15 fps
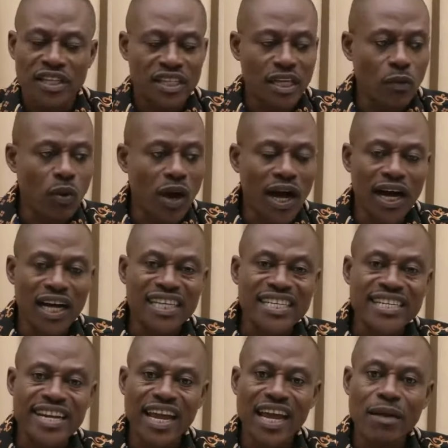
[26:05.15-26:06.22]
They were
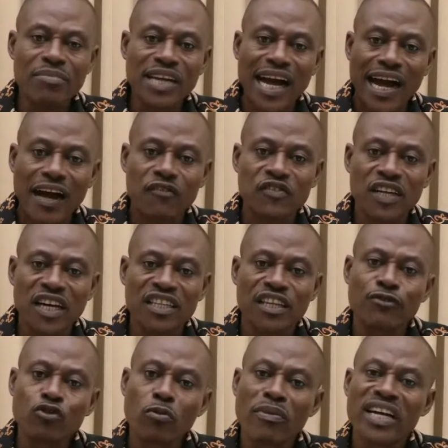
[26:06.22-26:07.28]
named after
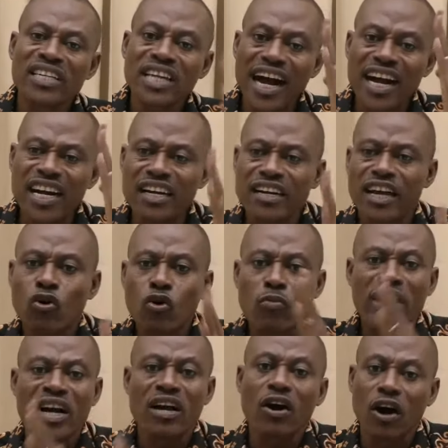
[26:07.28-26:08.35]
the Roman and
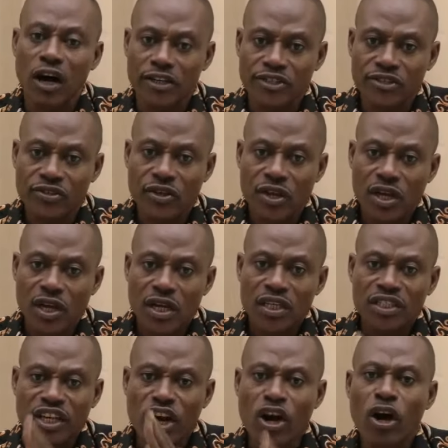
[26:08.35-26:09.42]
Greek-Roman gods.
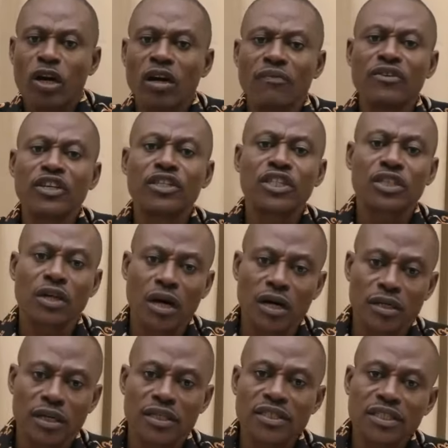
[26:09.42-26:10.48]
The god of the
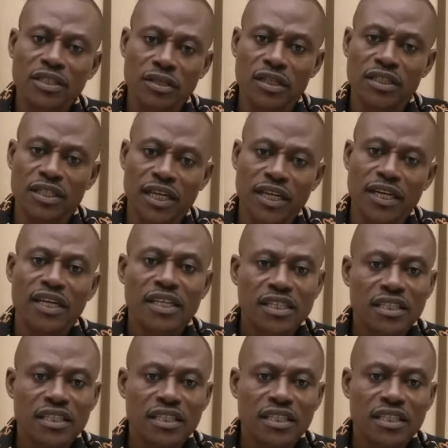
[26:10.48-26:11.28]
sun, Sunday.